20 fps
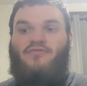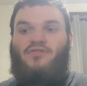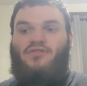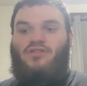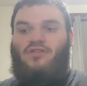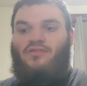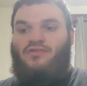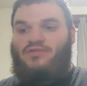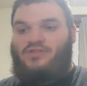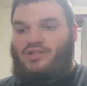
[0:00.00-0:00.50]
for
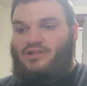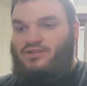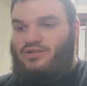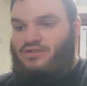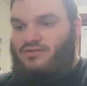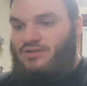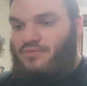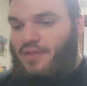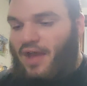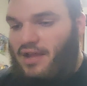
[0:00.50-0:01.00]
the Series
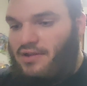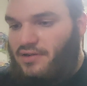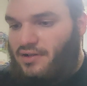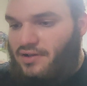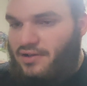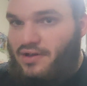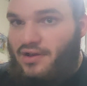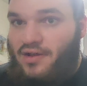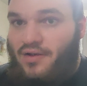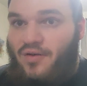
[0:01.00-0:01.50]
3 Bendy.
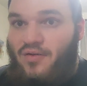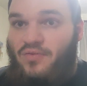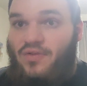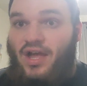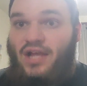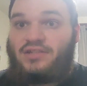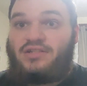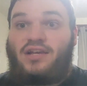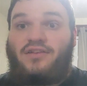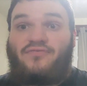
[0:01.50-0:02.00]

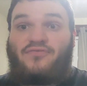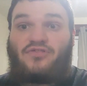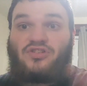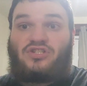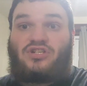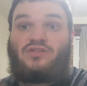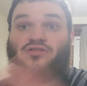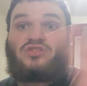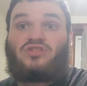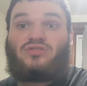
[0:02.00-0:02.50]
That's it for
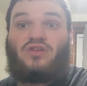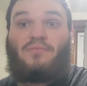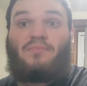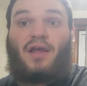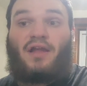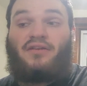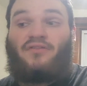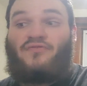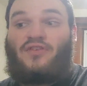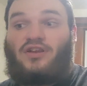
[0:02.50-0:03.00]
Series 3
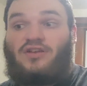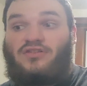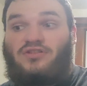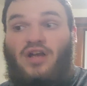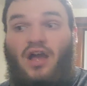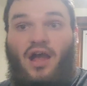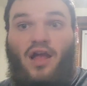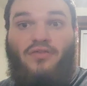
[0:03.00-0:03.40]
Bendy figures.